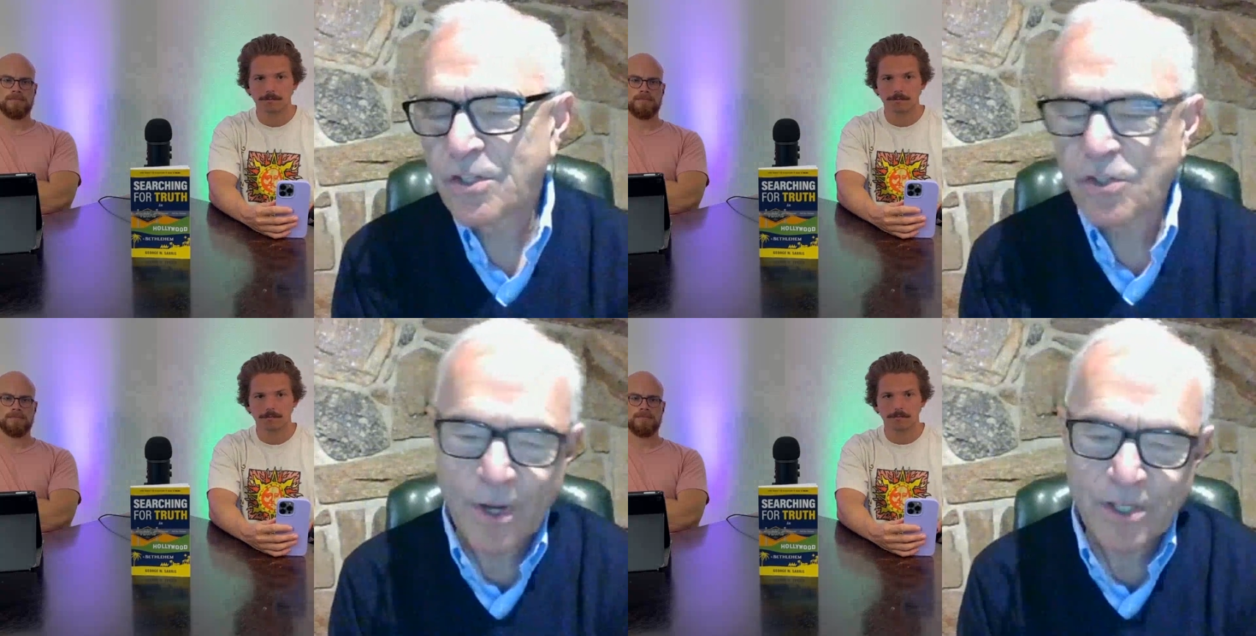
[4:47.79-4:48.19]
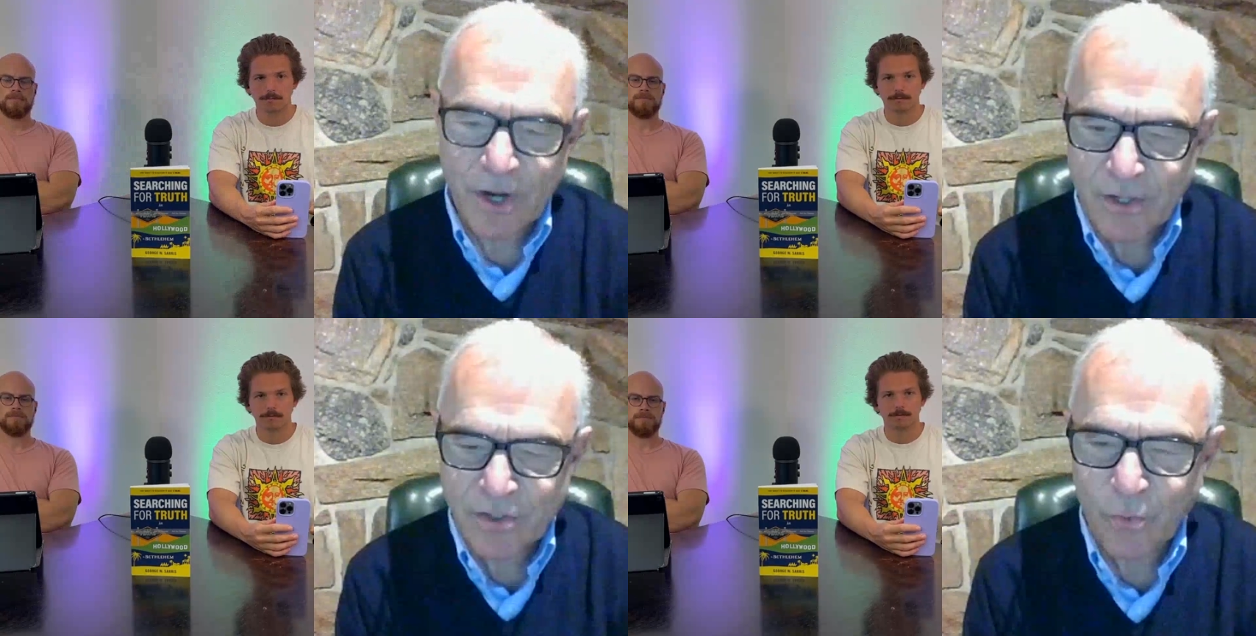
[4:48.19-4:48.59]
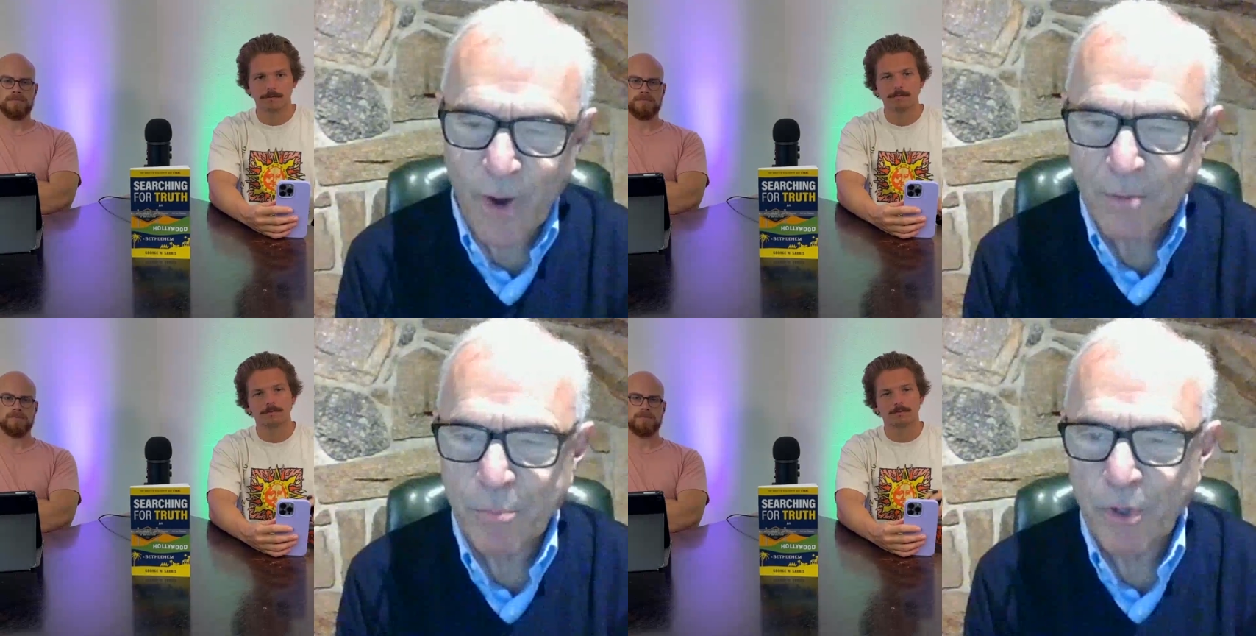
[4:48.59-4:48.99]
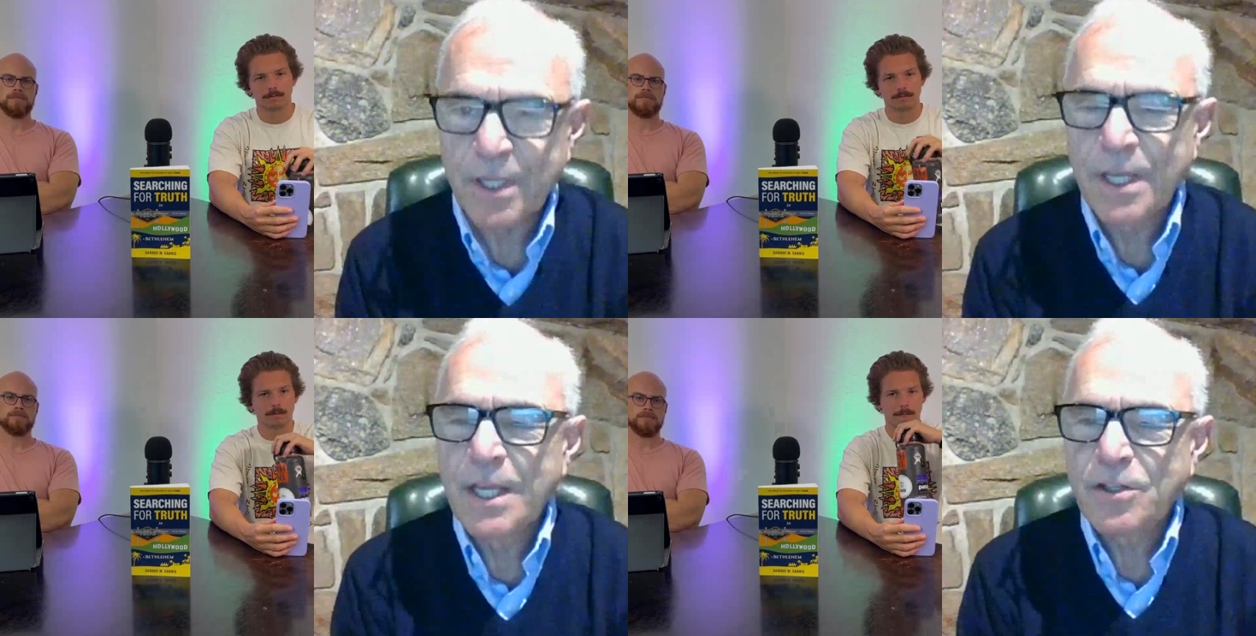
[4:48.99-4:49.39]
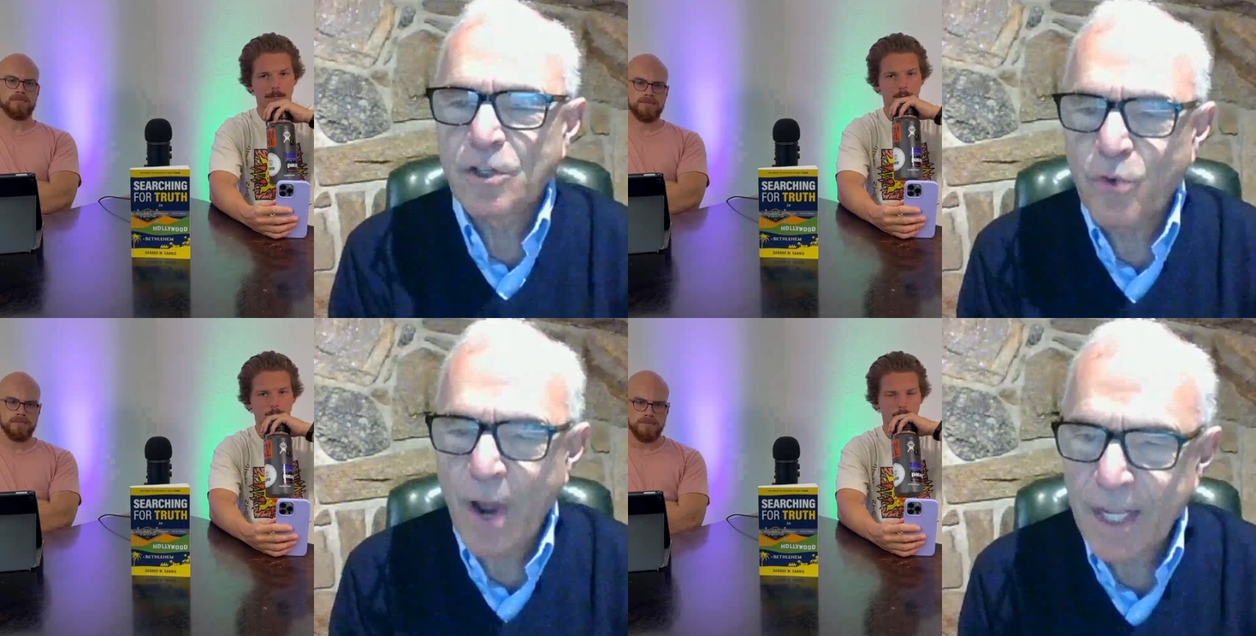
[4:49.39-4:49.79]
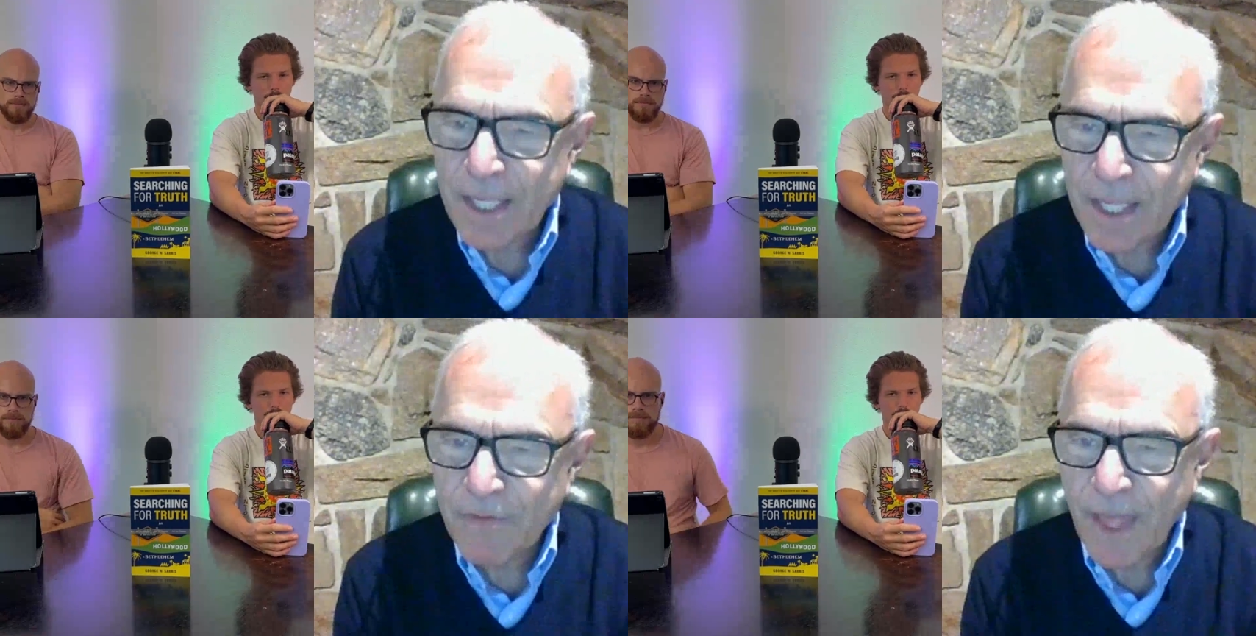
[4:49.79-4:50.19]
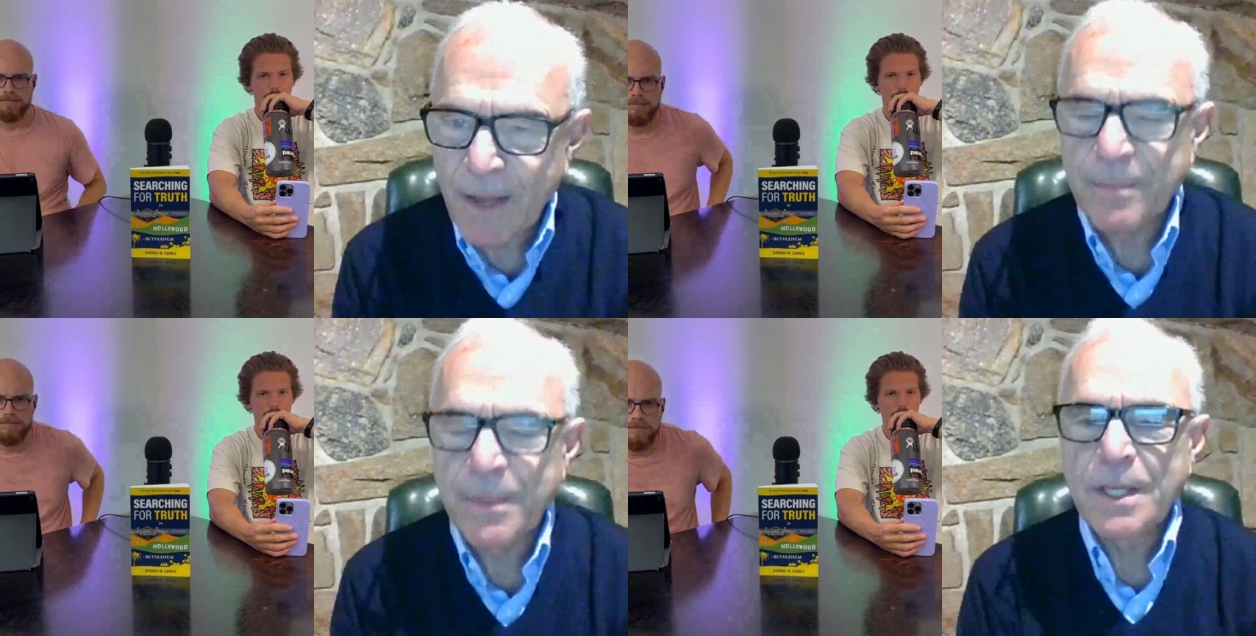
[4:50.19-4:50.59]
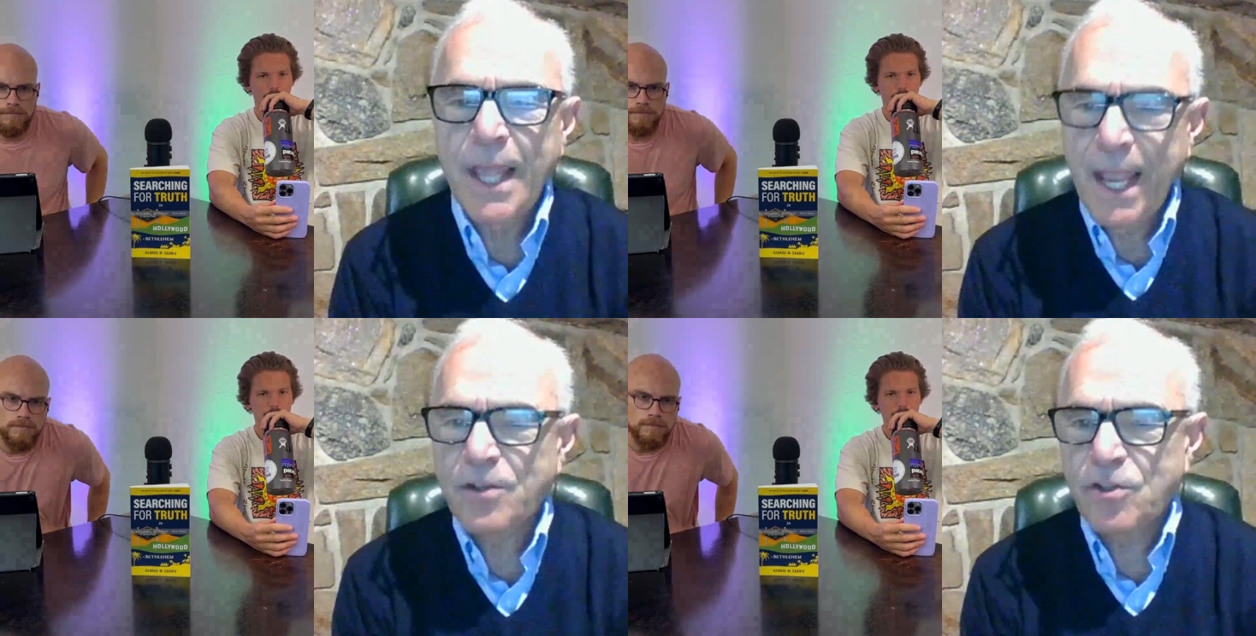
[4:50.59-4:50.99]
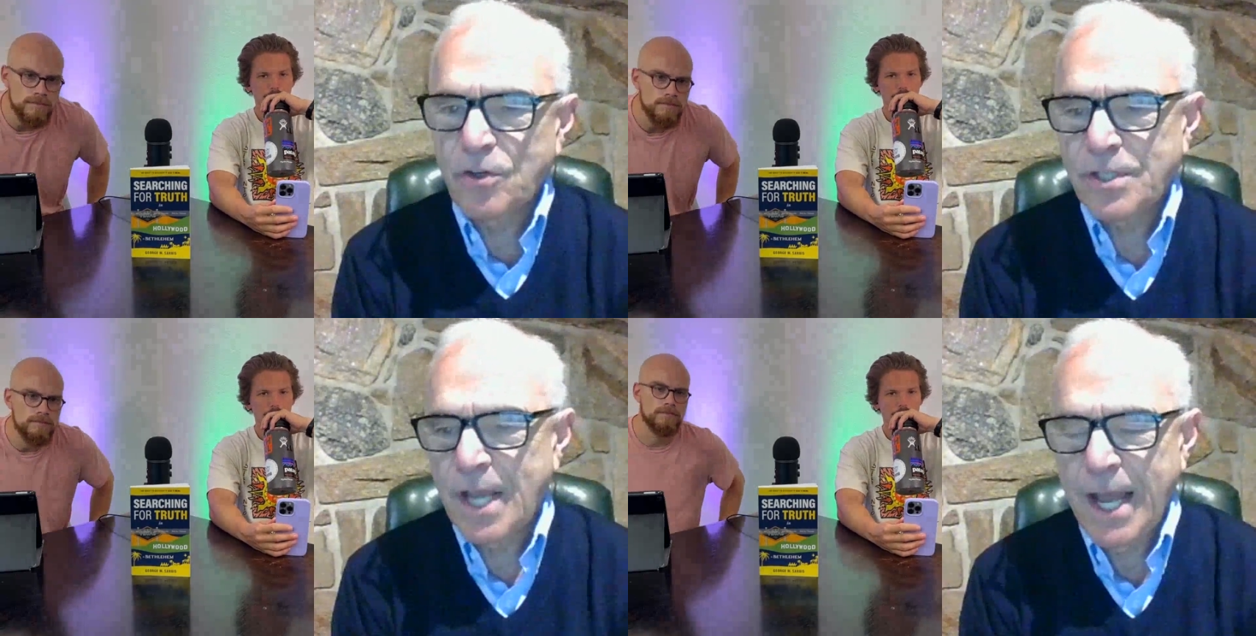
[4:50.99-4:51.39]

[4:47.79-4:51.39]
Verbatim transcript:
Speaker 1: And so I started to write a book to try to give them answers.